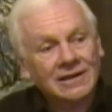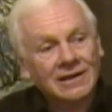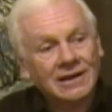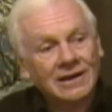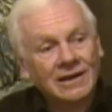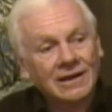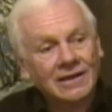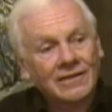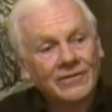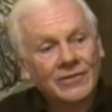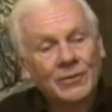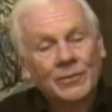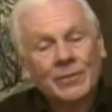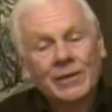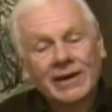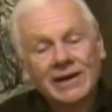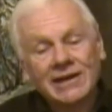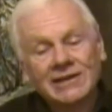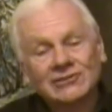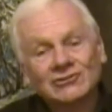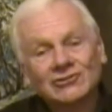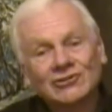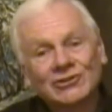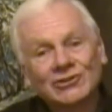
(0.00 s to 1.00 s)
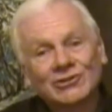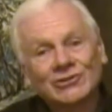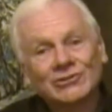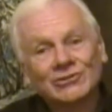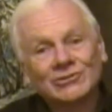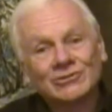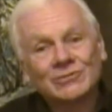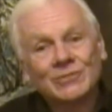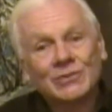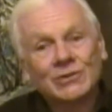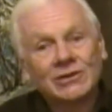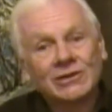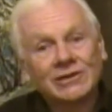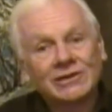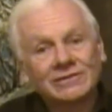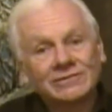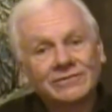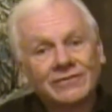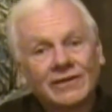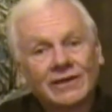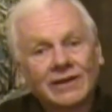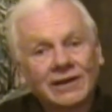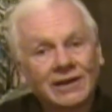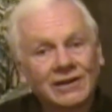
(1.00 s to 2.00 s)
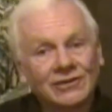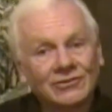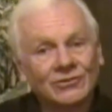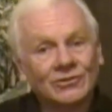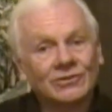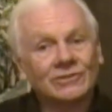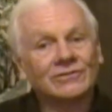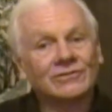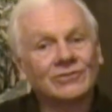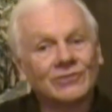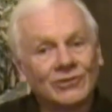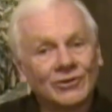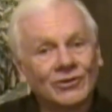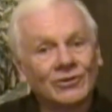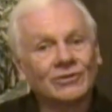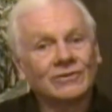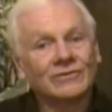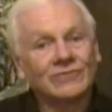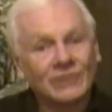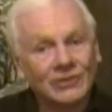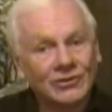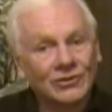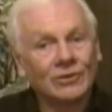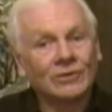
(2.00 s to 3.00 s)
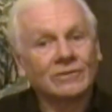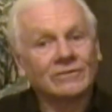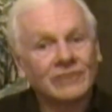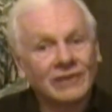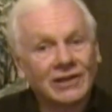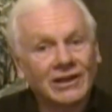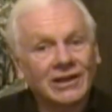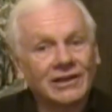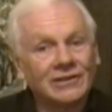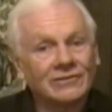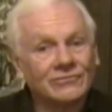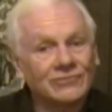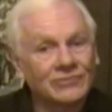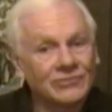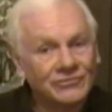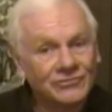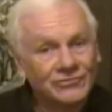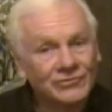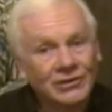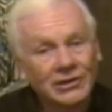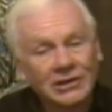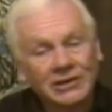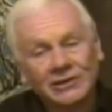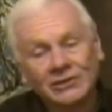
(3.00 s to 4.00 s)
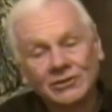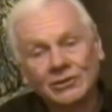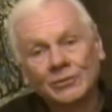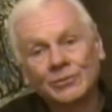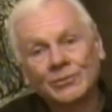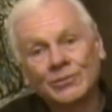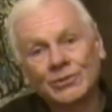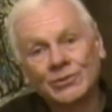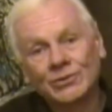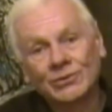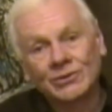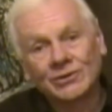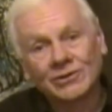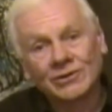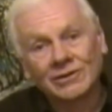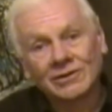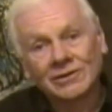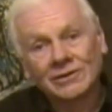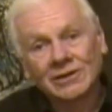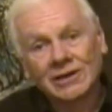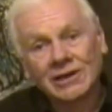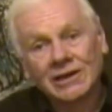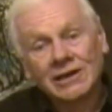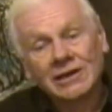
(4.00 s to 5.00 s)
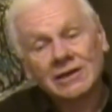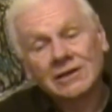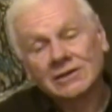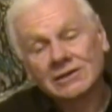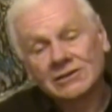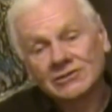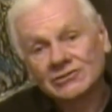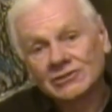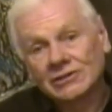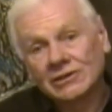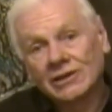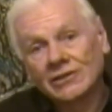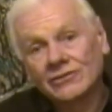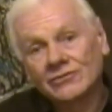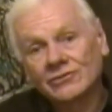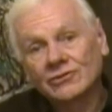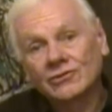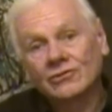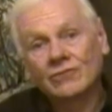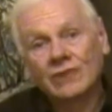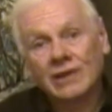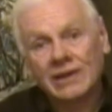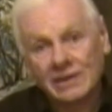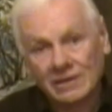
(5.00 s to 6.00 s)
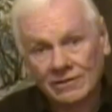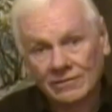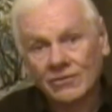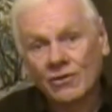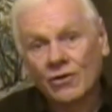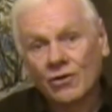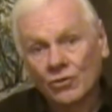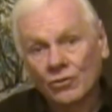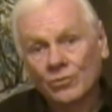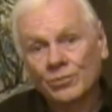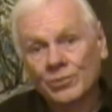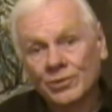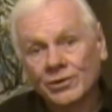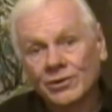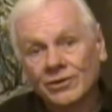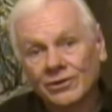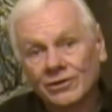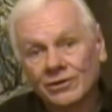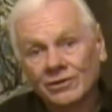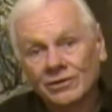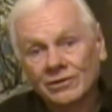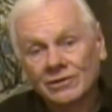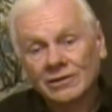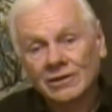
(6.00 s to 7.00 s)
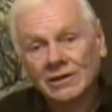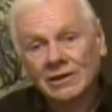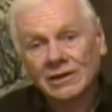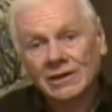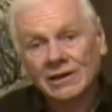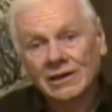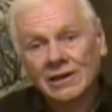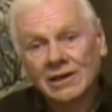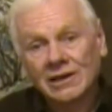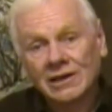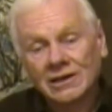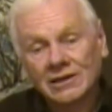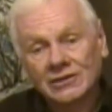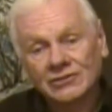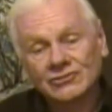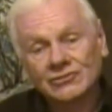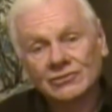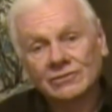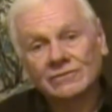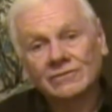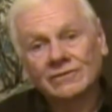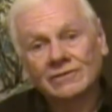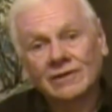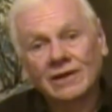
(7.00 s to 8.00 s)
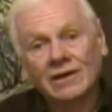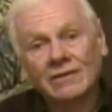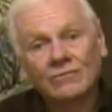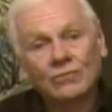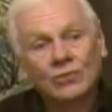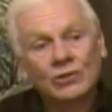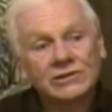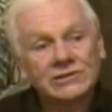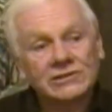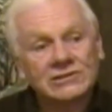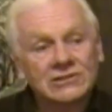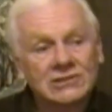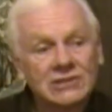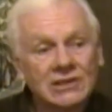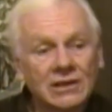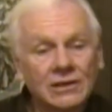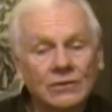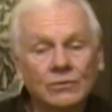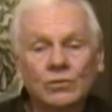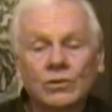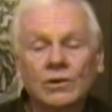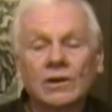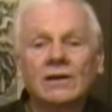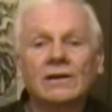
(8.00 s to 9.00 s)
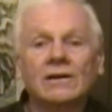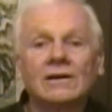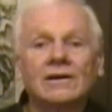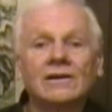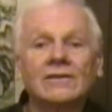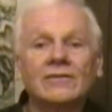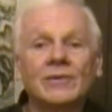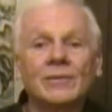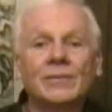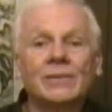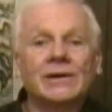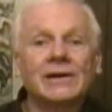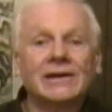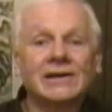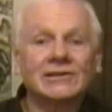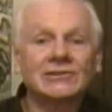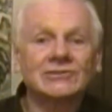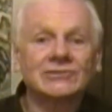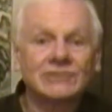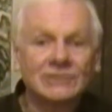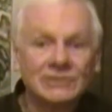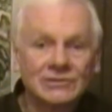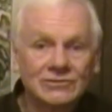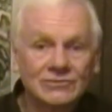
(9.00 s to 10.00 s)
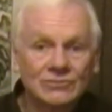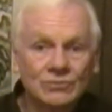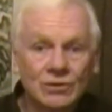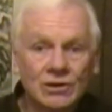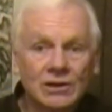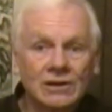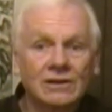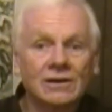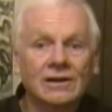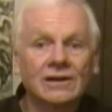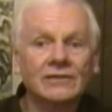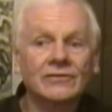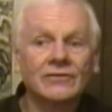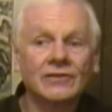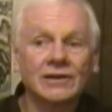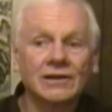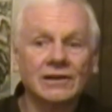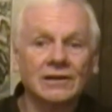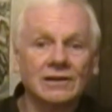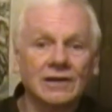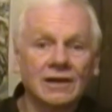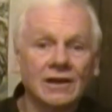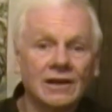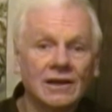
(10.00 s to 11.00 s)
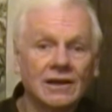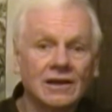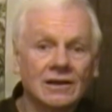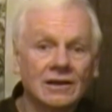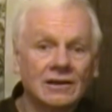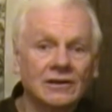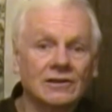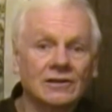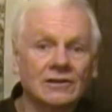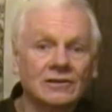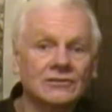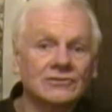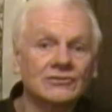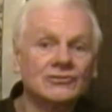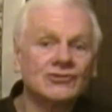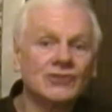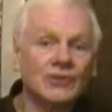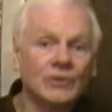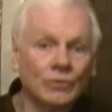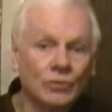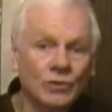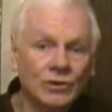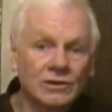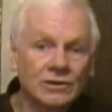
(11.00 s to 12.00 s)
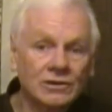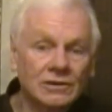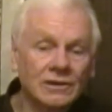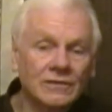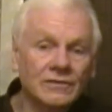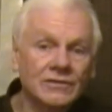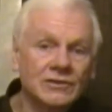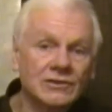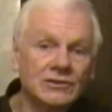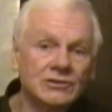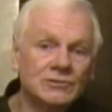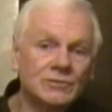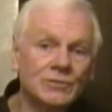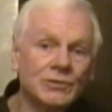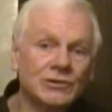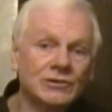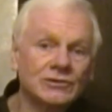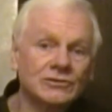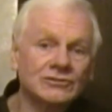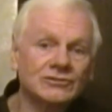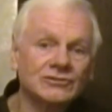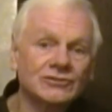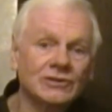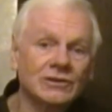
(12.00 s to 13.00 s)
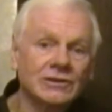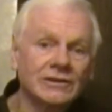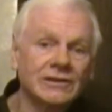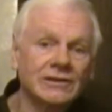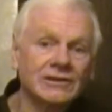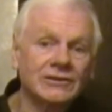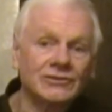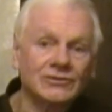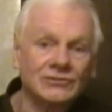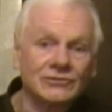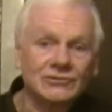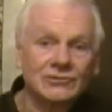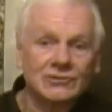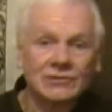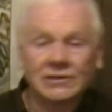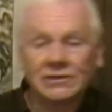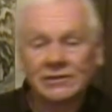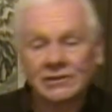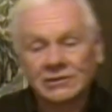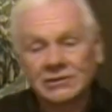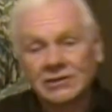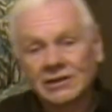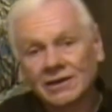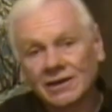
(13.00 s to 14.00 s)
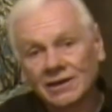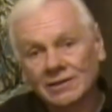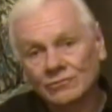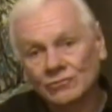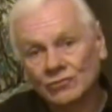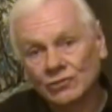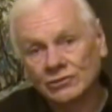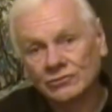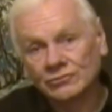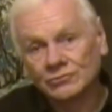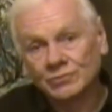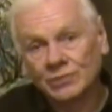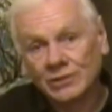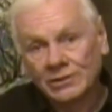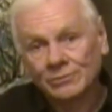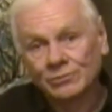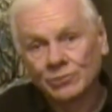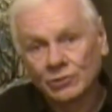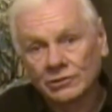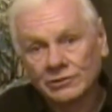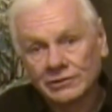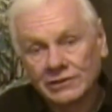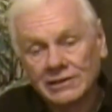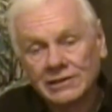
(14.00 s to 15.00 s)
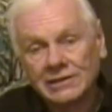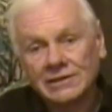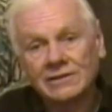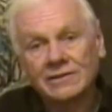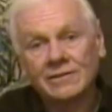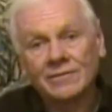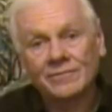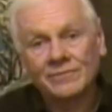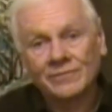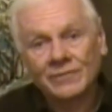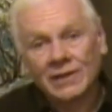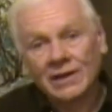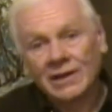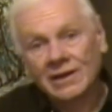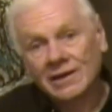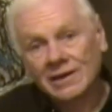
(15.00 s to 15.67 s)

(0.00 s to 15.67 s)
The pastor who's being fined over and over and over again for feeding the poor is another ray of hope here. Because I once said, where are the pastors? Where are the clergy? Where are all these spiritual leaders in a time when people need them?